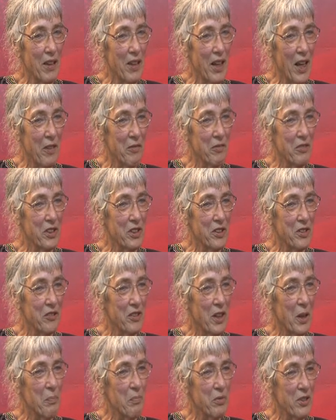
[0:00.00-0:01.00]
African
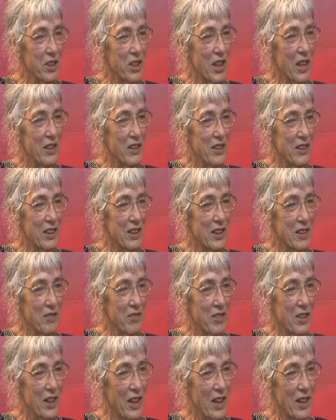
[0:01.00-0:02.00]

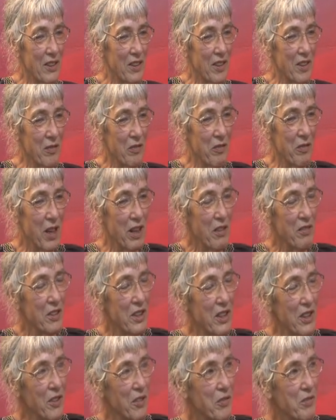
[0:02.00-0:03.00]
representatives at the
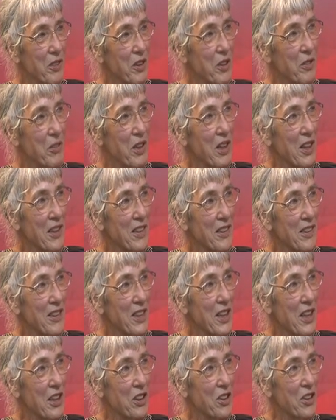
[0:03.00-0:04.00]
founding of the United
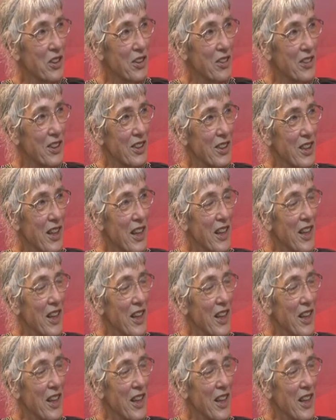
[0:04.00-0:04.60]
Nations.